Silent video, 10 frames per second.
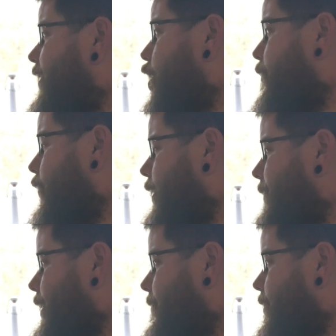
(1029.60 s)
to go
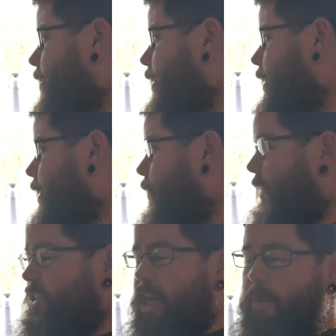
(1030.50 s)
premium,
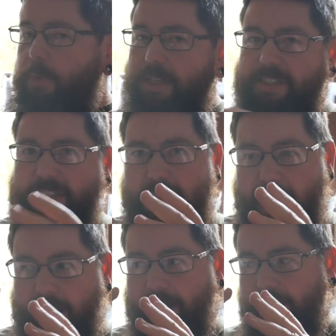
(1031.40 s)
which I will
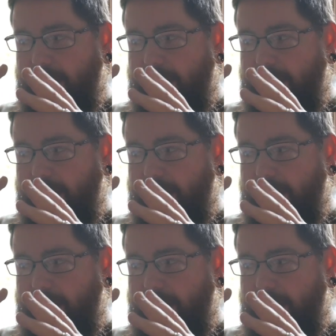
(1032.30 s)
say,